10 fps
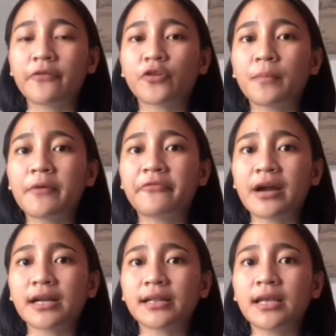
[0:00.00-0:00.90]
from a
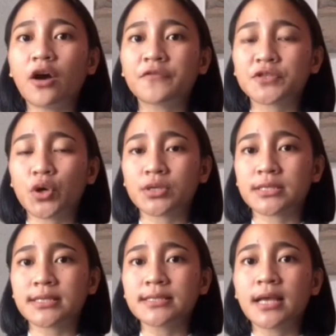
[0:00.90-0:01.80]
variety of
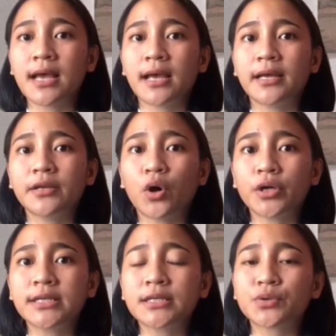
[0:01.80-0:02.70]
sources in
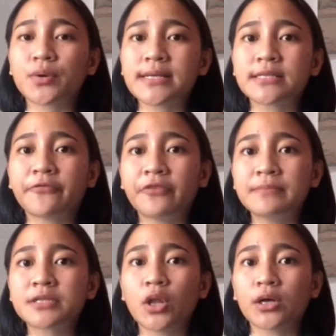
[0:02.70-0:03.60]
order to raise the
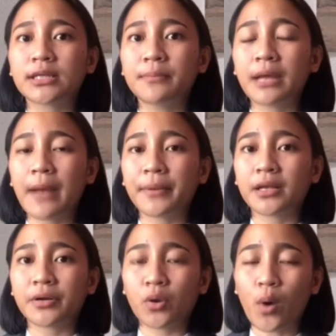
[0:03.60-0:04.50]
firm's long-term capital
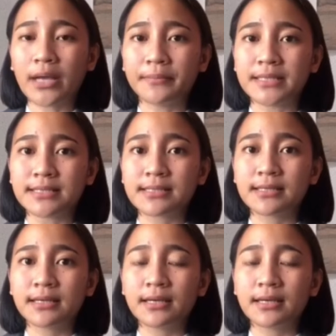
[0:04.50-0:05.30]
requirements.